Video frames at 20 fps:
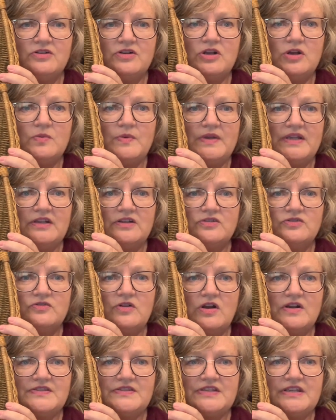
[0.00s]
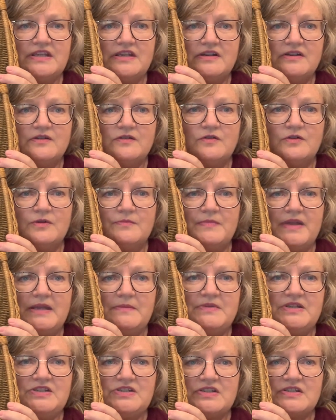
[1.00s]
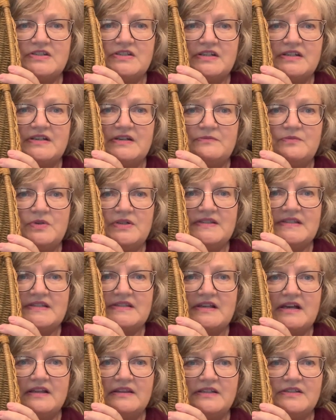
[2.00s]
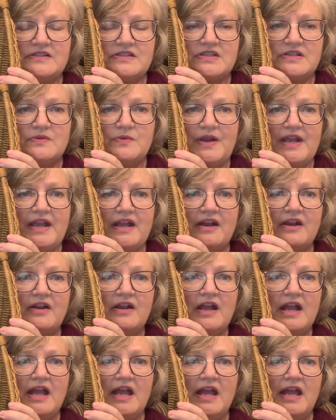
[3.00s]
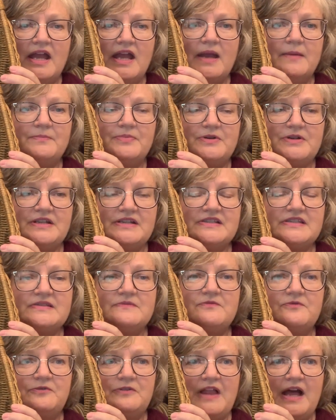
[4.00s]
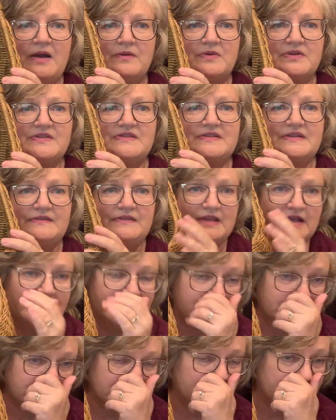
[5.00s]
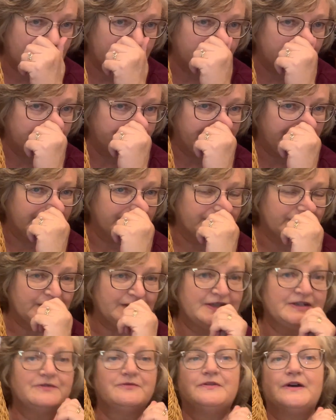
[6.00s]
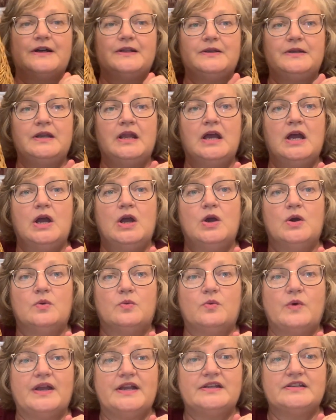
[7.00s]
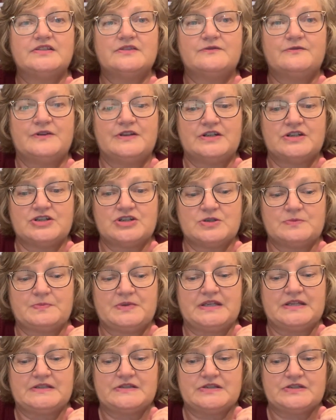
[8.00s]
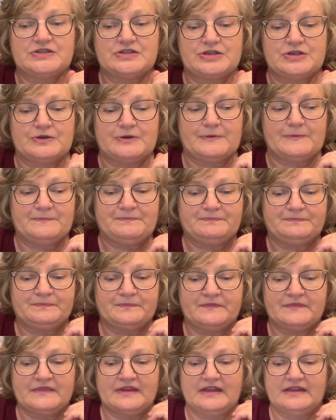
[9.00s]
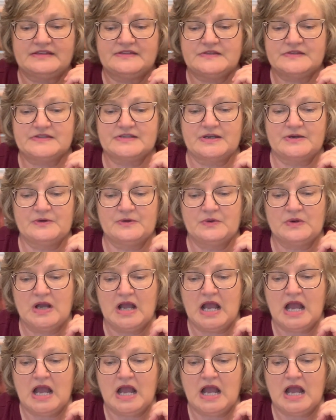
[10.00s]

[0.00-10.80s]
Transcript: going across here, or maybe just one solid square and putting some flowers in there. So that would be a really fun way to finish a piece too. So,